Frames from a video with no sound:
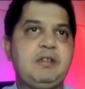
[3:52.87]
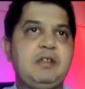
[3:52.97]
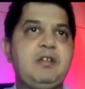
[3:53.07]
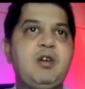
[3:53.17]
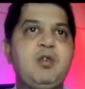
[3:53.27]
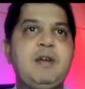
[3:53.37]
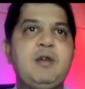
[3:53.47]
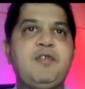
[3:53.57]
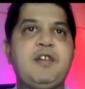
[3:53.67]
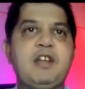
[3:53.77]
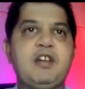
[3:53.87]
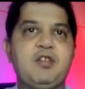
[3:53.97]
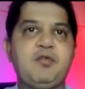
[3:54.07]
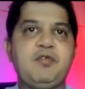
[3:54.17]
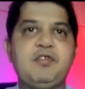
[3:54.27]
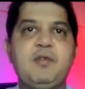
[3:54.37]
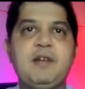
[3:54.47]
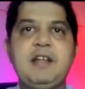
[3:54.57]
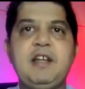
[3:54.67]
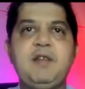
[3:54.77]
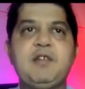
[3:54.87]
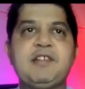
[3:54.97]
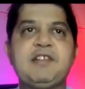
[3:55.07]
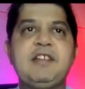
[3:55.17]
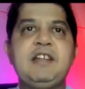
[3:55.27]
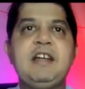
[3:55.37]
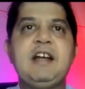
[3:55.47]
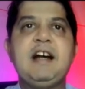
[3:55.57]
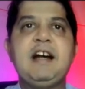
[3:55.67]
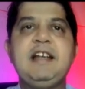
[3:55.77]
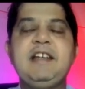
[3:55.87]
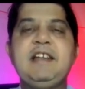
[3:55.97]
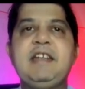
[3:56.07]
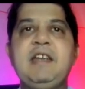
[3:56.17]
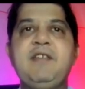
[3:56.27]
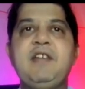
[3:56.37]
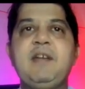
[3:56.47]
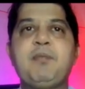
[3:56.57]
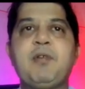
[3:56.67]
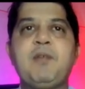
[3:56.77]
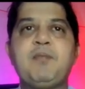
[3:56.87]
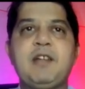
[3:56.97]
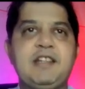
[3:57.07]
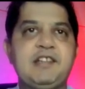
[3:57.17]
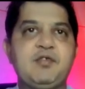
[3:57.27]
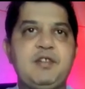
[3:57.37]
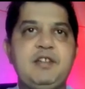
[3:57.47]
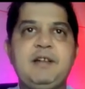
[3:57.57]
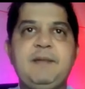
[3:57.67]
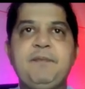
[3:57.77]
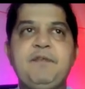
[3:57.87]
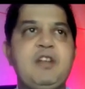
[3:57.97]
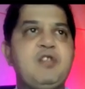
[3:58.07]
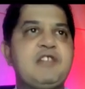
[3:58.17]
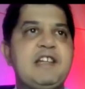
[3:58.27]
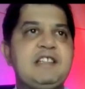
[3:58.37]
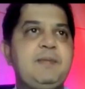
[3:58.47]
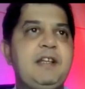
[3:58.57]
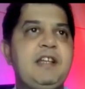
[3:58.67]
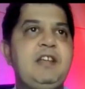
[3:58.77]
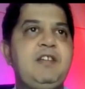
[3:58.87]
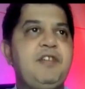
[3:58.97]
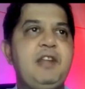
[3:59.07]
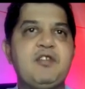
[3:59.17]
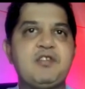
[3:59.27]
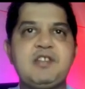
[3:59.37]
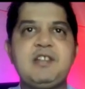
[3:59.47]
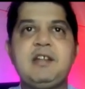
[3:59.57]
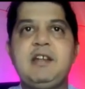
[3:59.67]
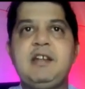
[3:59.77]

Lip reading: Now, how do I go for a cartoon? So what I did was, I gave a prompt like this over here. Went to ChatGPT, free version.